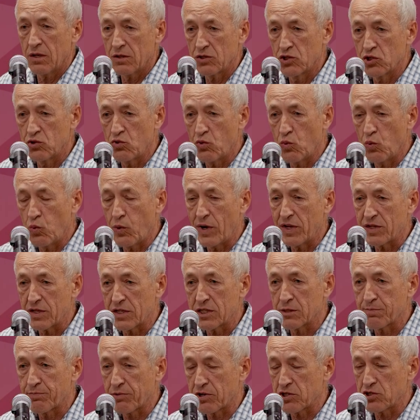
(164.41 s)
genome-wide
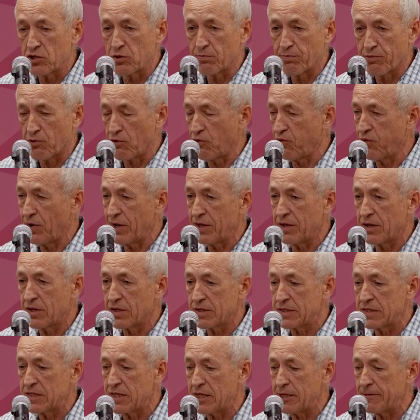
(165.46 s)
expression profiling
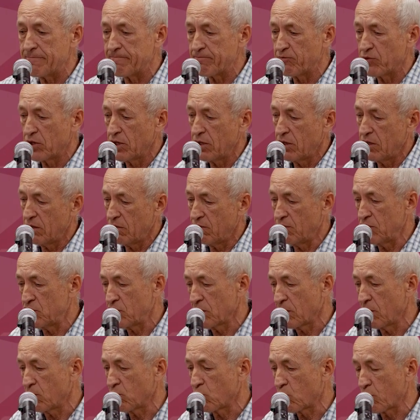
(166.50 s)
assay, which
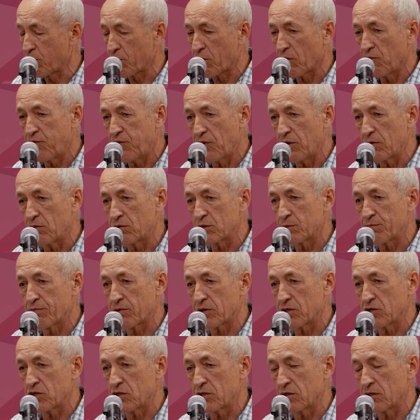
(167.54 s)
allow you to profile
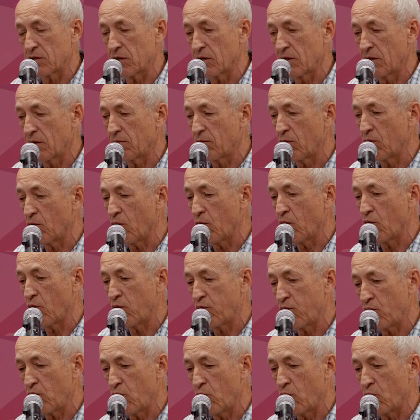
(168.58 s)
expression level of
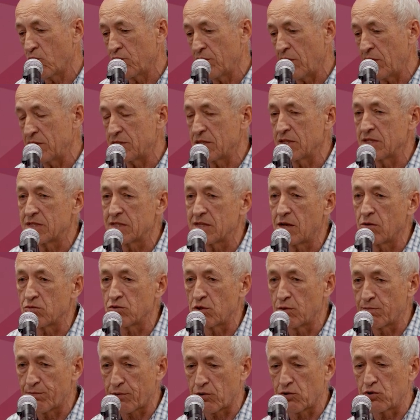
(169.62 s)
all
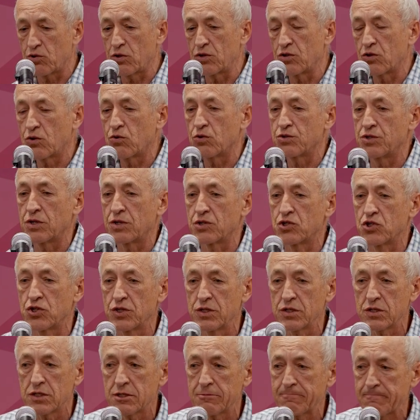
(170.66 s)
19,000 protein encoding
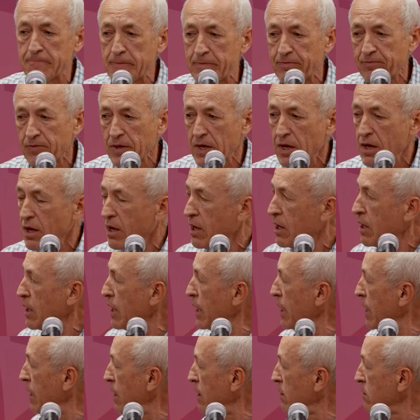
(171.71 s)
genes,
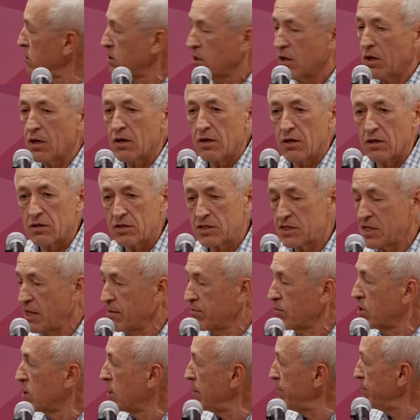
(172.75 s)
and
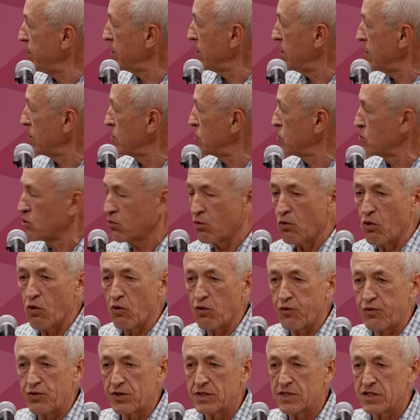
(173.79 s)
some combination
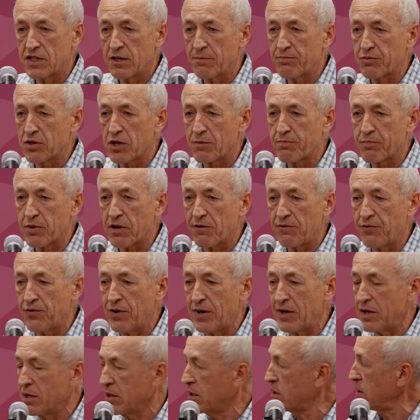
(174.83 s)
of receptor
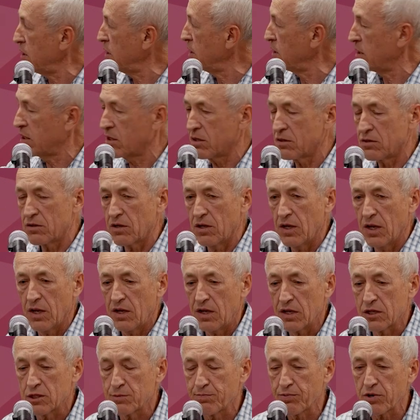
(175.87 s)
profiling and
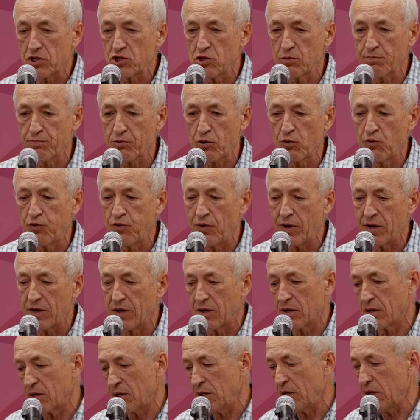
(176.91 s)
expression
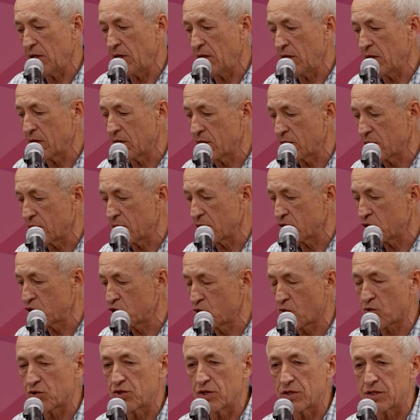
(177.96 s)
profiling in
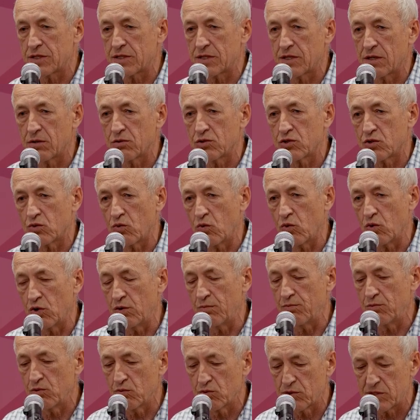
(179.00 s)
sorted cells or
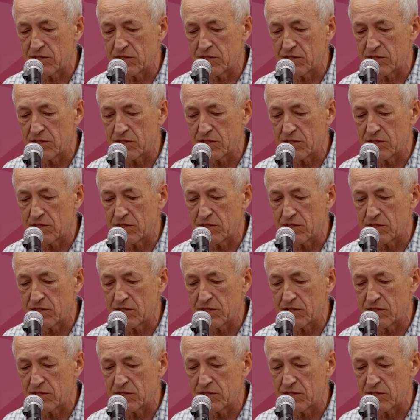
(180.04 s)
immune